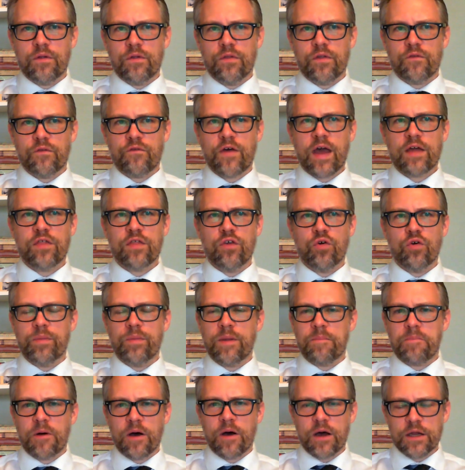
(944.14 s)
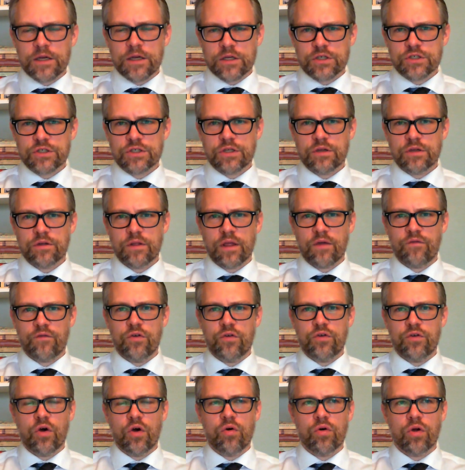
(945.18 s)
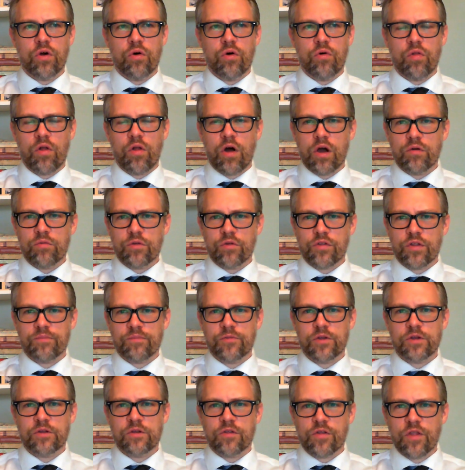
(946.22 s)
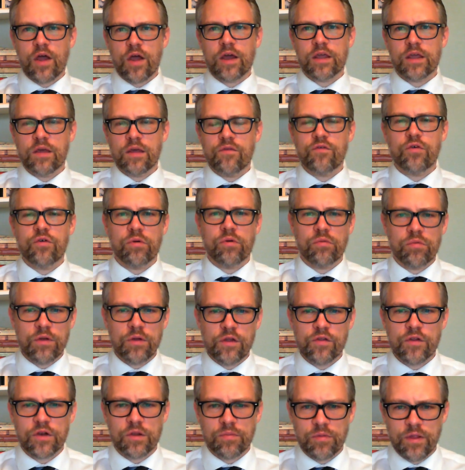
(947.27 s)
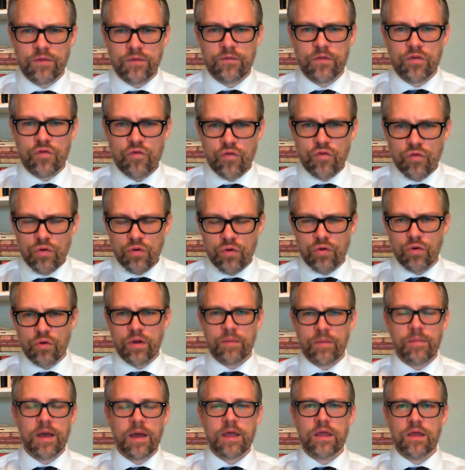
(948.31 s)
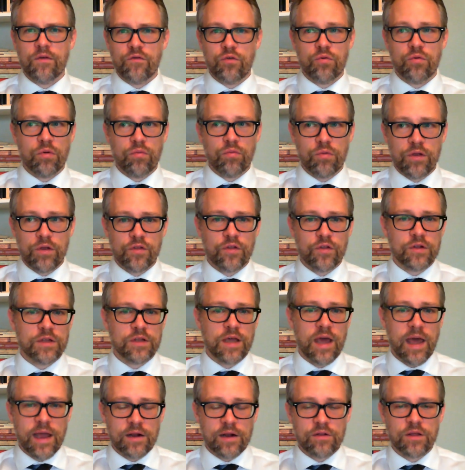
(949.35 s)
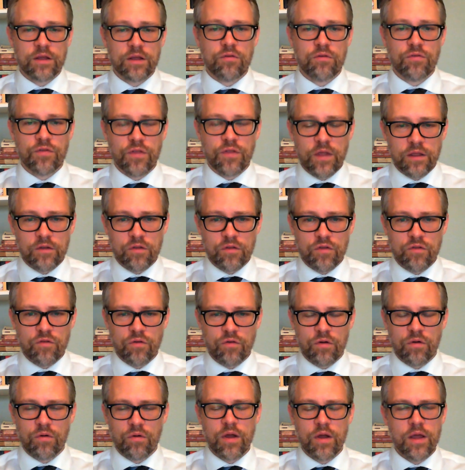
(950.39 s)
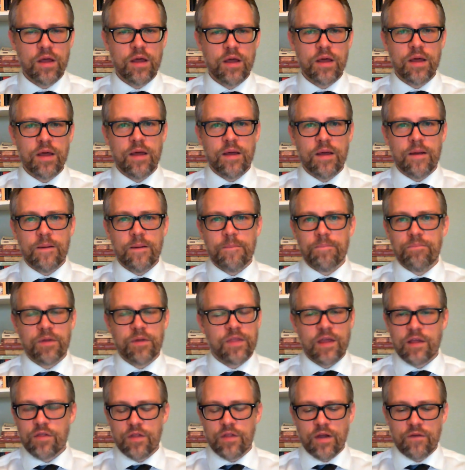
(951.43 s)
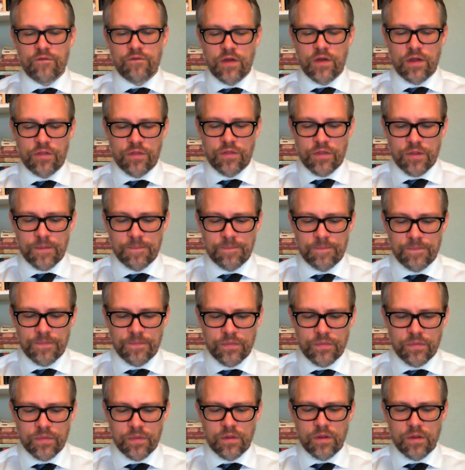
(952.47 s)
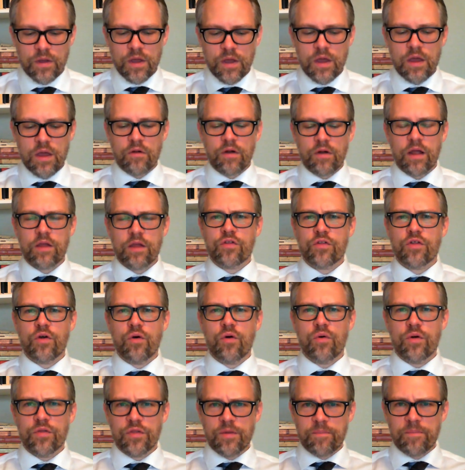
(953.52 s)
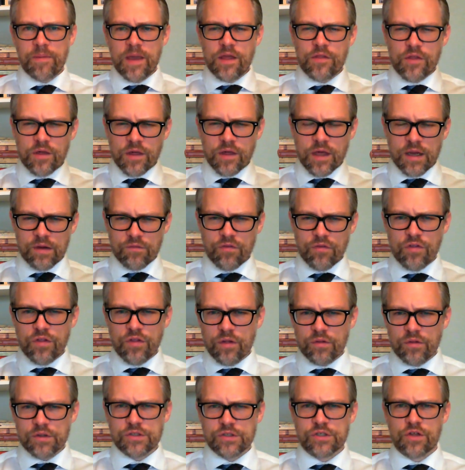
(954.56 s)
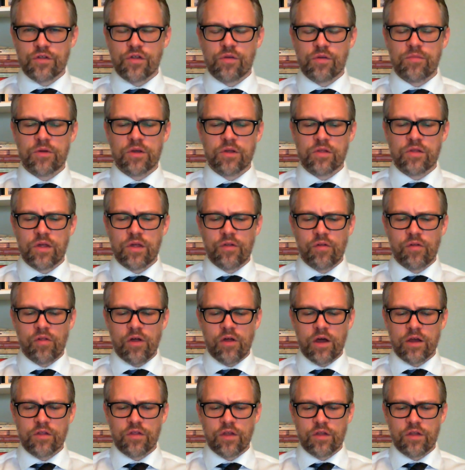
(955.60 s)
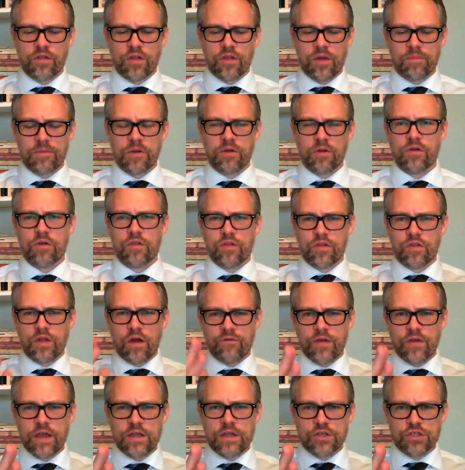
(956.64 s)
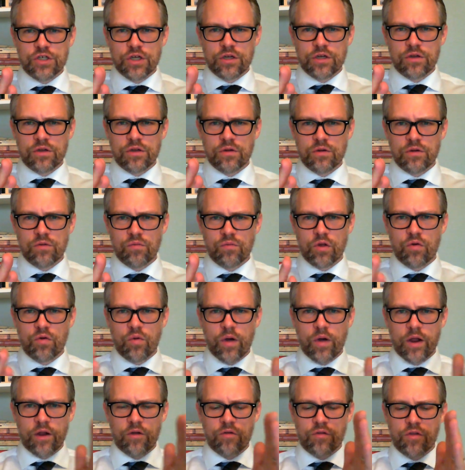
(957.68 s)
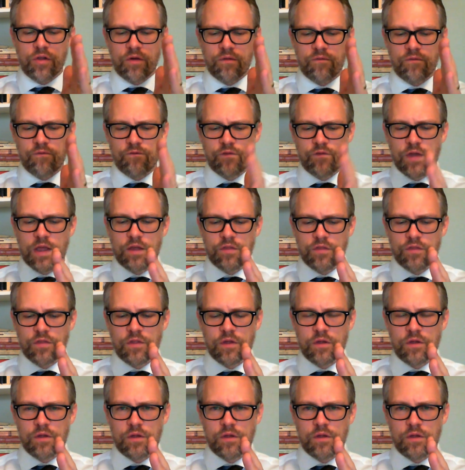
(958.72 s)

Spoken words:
the fact that you'll be punished if you don't go along with something does not give you a reason to believe it's true. It might give you a reason to act like you think it's true, but that's not faith. Right? So the basic kind of syllogism you could say that Locke sets up here is salvation requires faith.